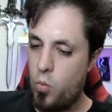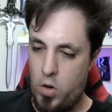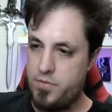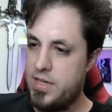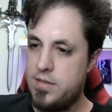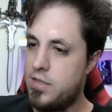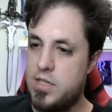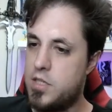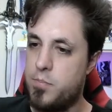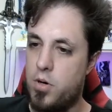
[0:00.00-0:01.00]
Well, they, this
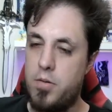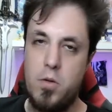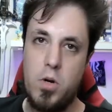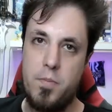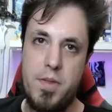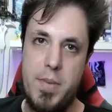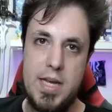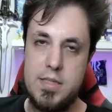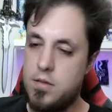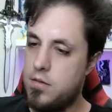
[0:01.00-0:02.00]
is probably one of the
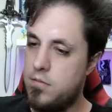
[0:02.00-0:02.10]
best